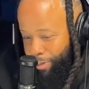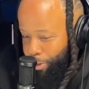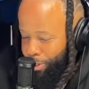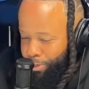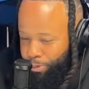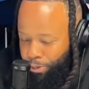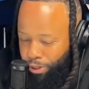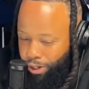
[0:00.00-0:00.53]
They
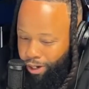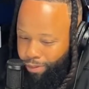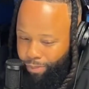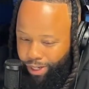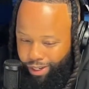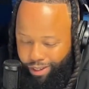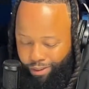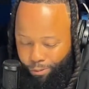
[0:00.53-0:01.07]
work too hard,
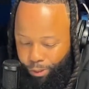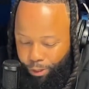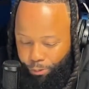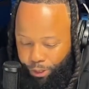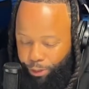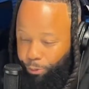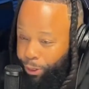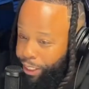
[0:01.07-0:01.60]
man.
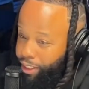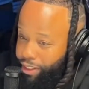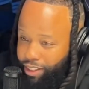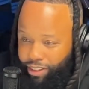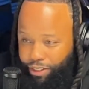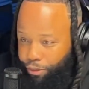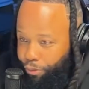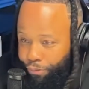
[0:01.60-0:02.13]
We
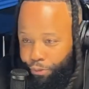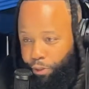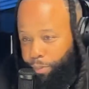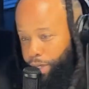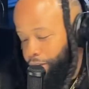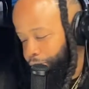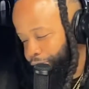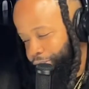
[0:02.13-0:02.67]
condition on the
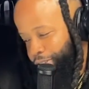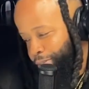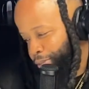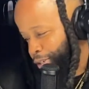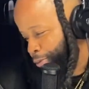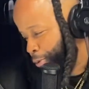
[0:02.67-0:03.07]
football field, bro.